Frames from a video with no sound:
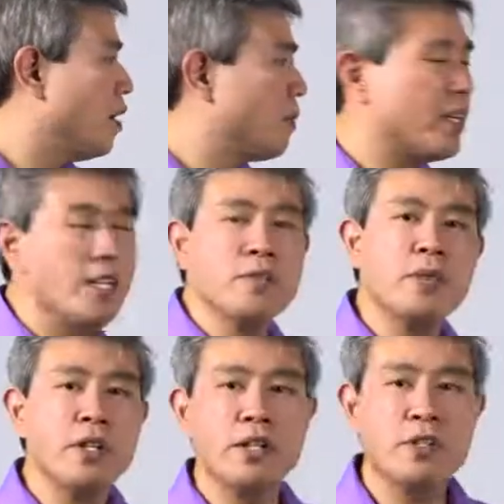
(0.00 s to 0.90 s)
Because we're
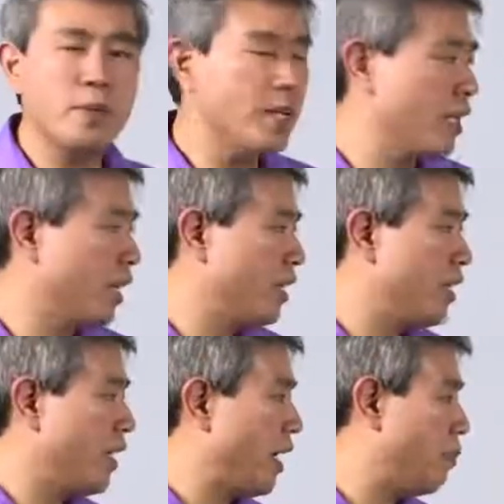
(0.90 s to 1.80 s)
not doing
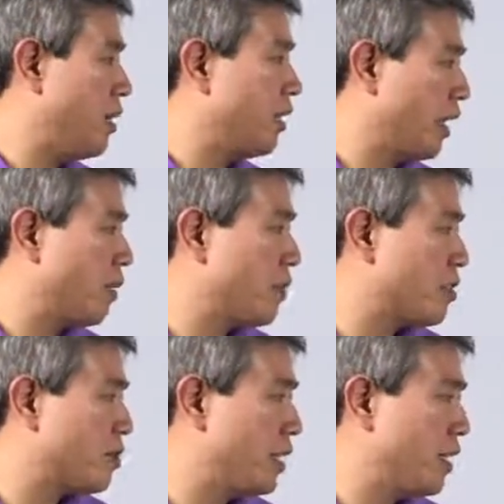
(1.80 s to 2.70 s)
any ambient light
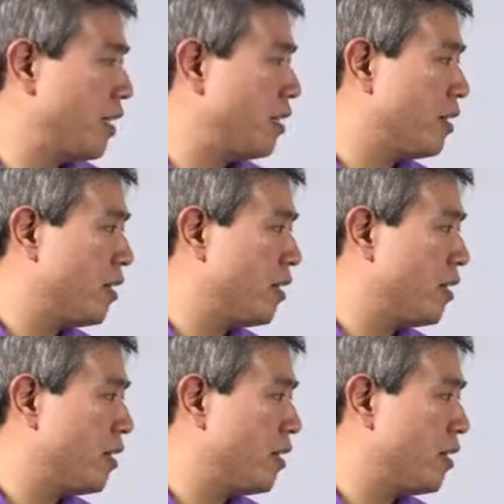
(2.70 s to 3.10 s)
measurement here,